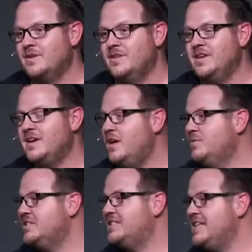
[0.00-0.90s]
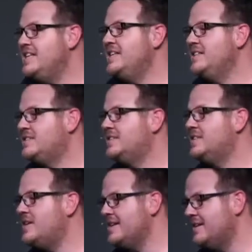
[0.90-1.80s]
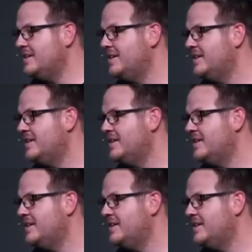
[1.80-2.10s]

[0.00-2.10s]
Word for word: That God would send his son